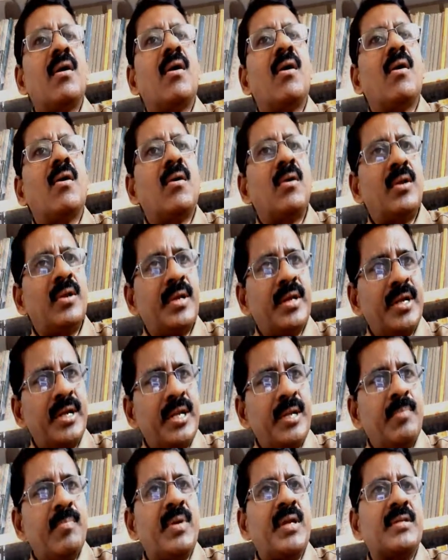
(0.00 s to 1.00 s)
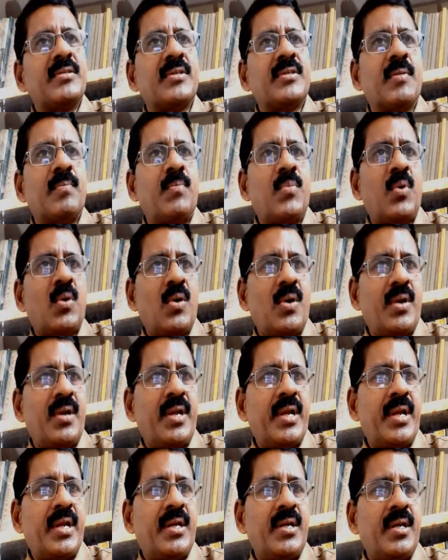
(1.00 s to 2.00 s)
already by
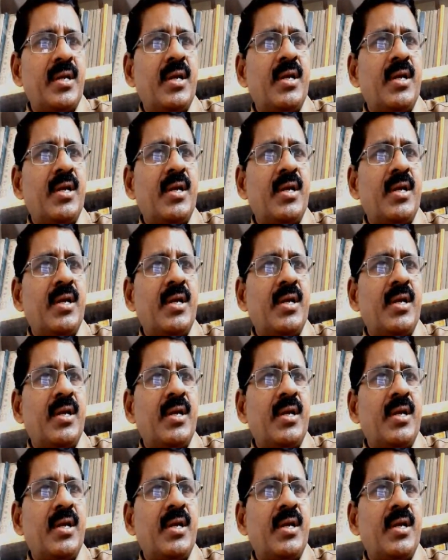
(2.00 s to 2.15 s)
subcontract